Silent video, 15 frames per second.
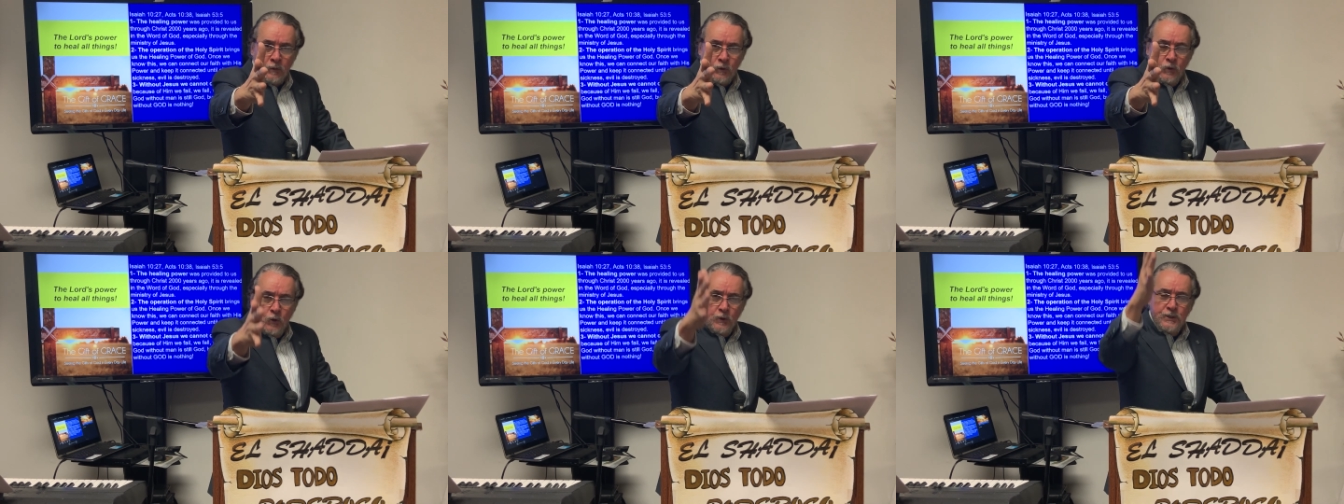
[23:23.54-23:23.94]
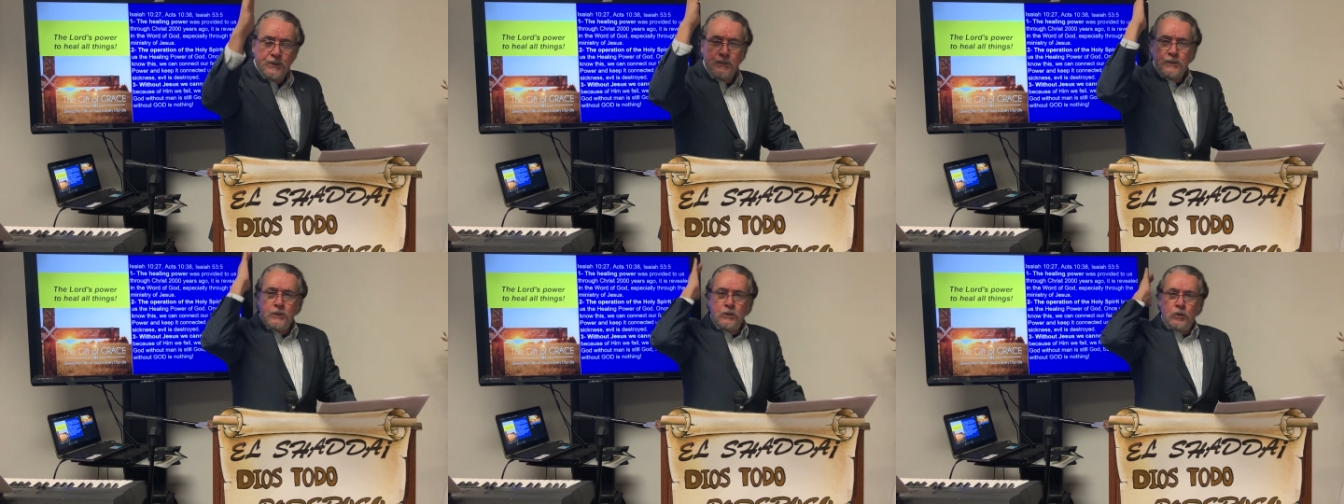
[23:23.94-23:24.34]
To,
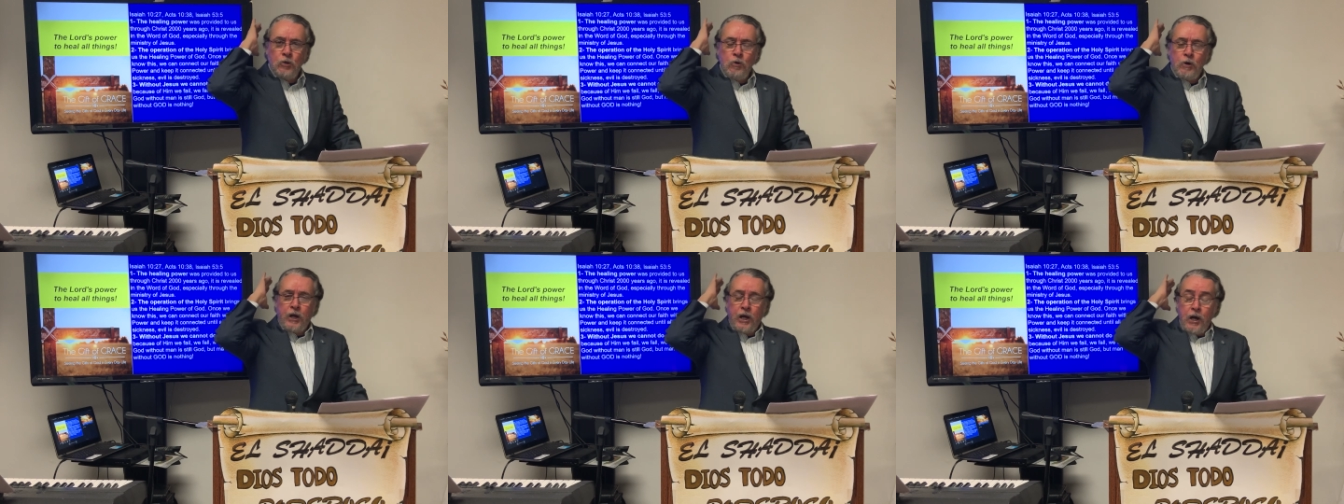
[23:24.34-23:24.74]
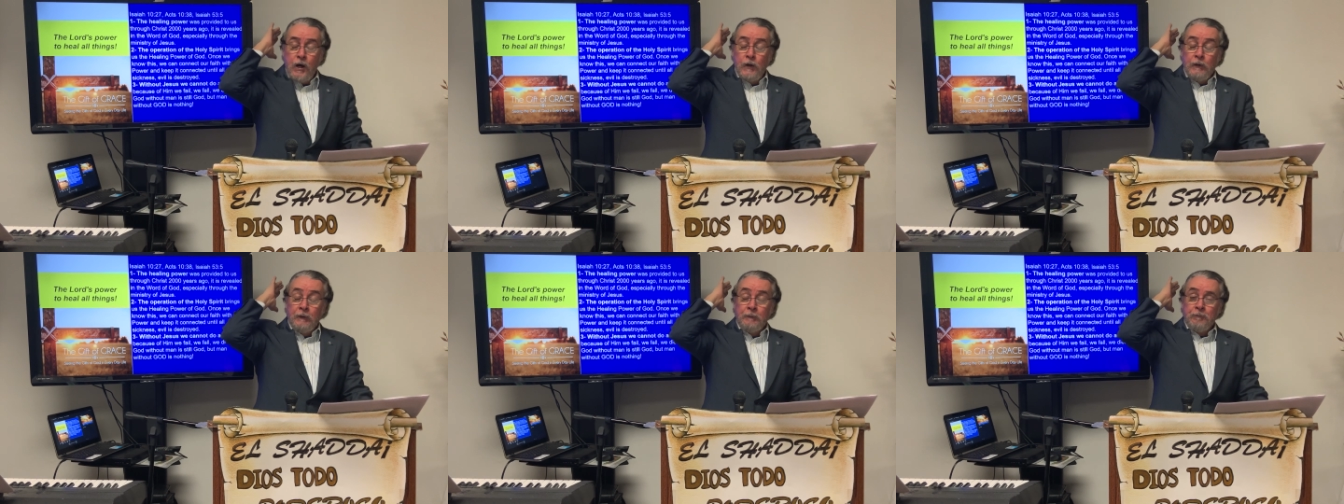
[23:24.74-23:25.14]
to
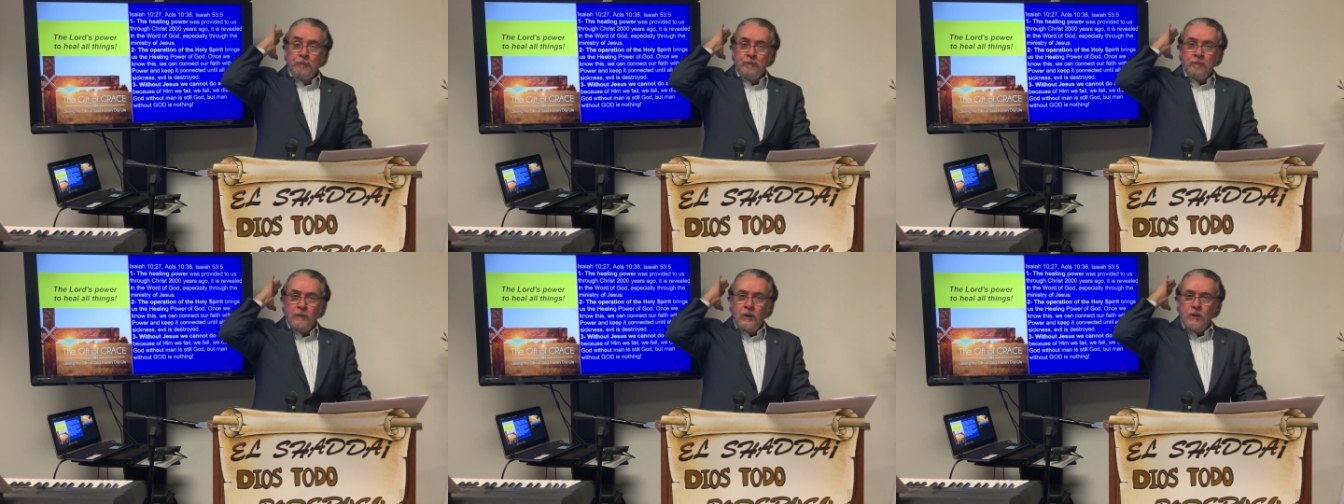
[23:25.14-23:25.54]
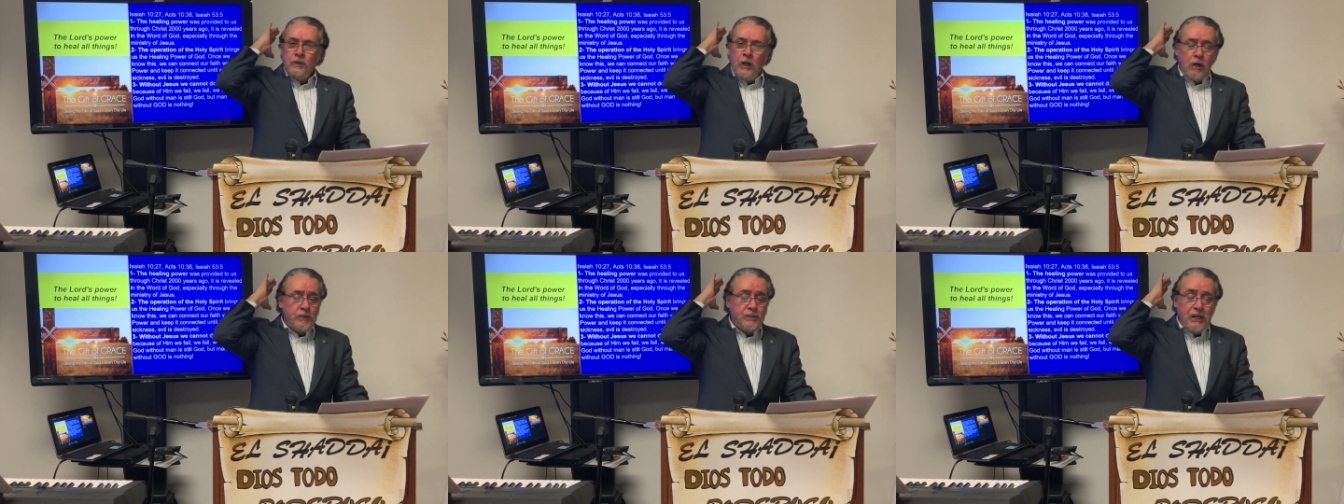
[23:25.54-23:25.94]
heal
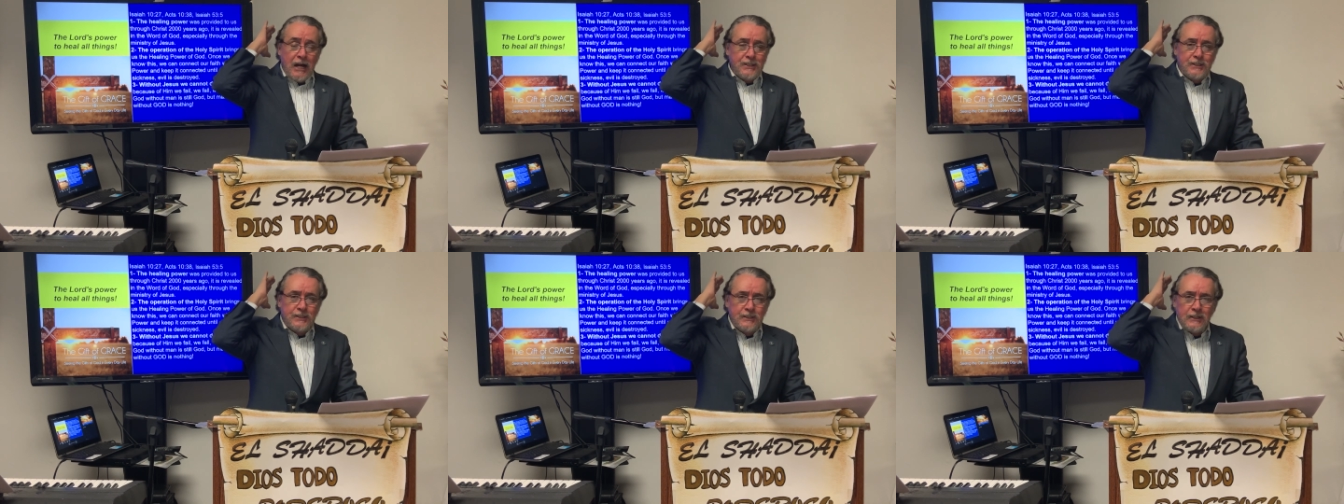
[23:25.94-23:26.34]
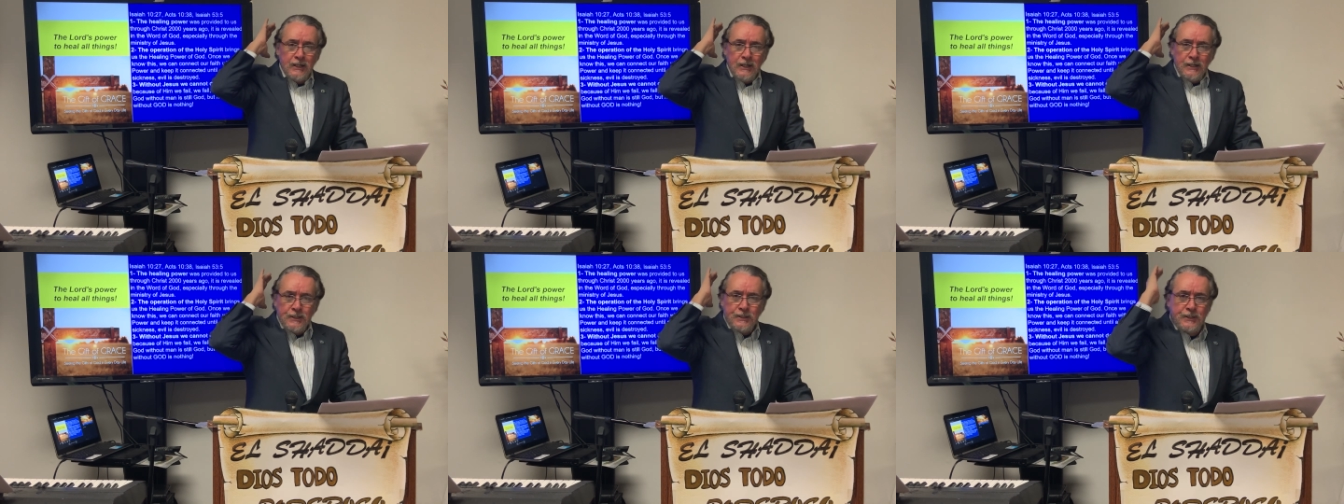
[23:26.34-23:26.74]
not
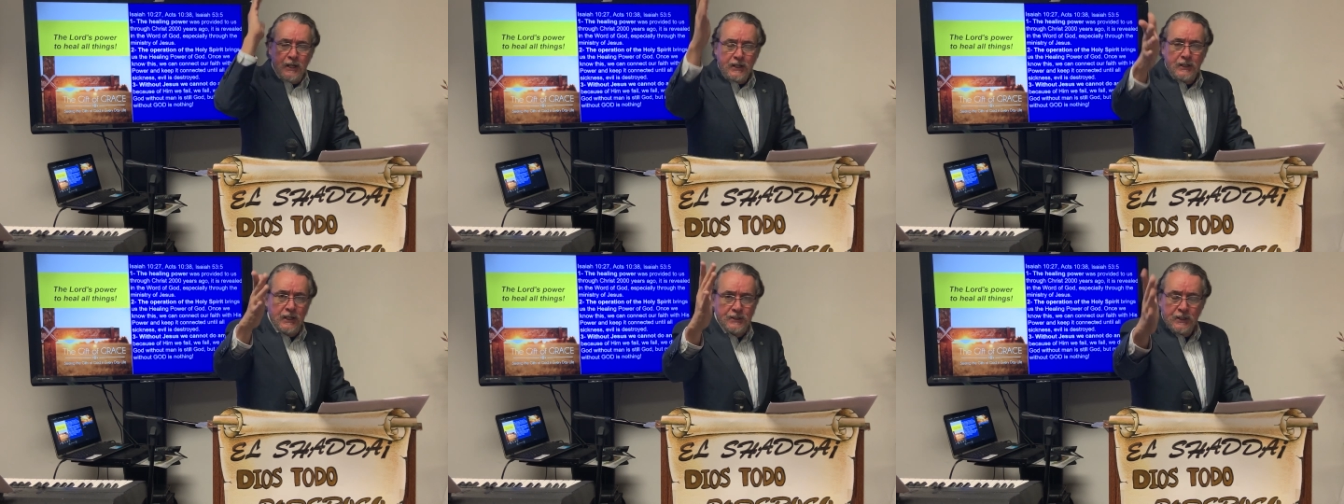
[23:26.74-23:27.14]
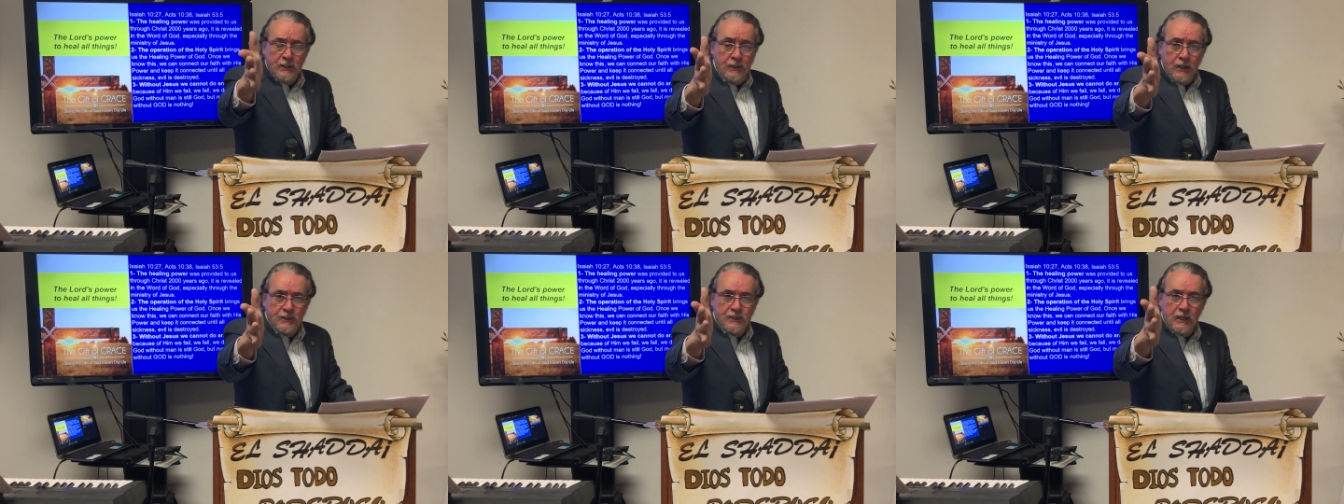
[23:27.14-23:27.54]
just sickness
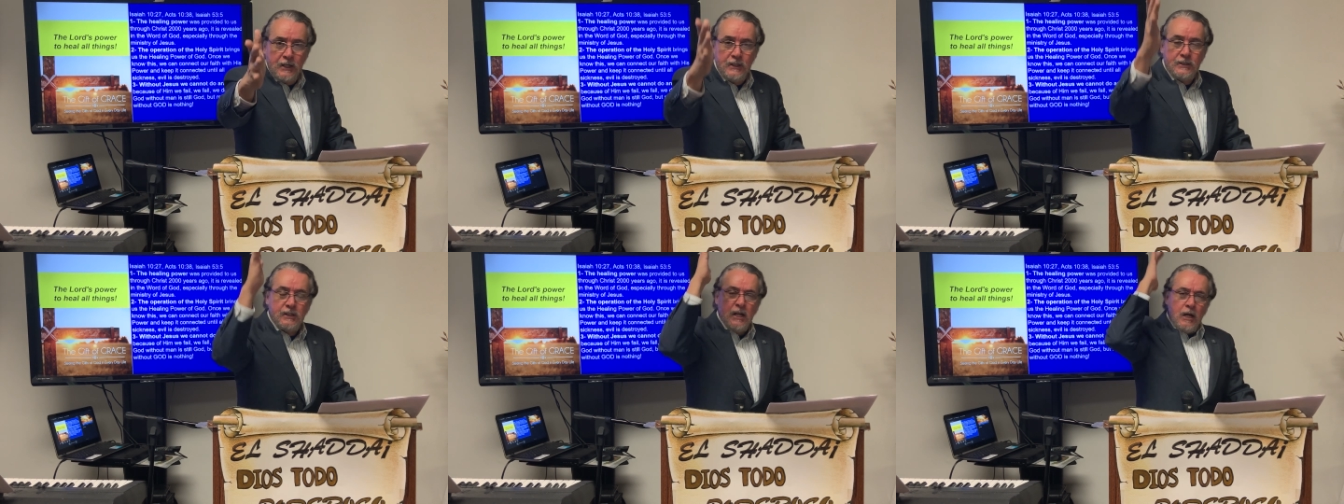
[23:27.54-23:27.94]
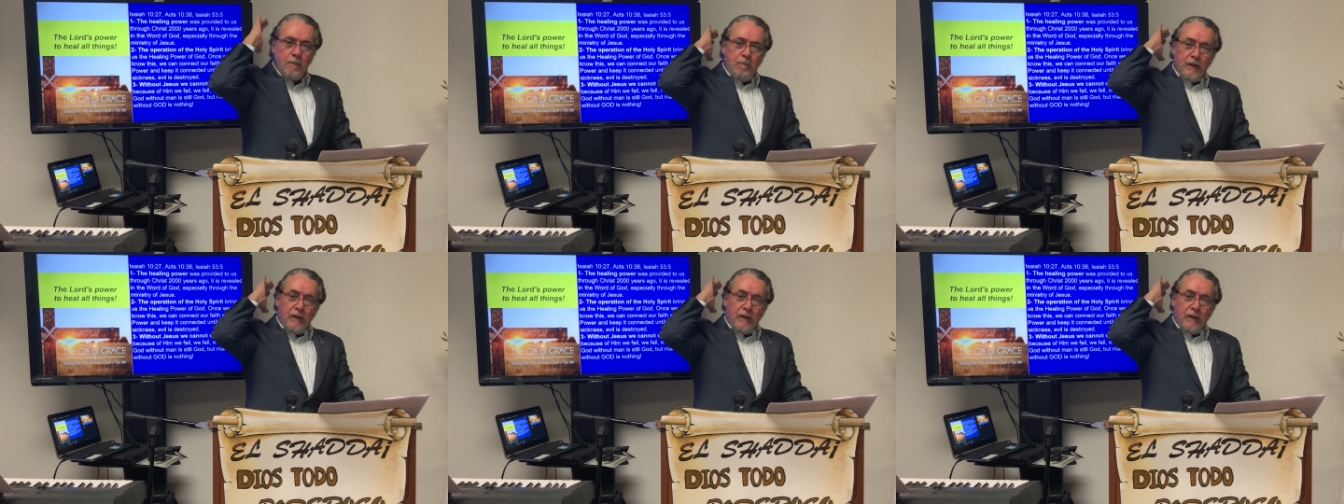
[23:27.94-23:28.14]
and disease,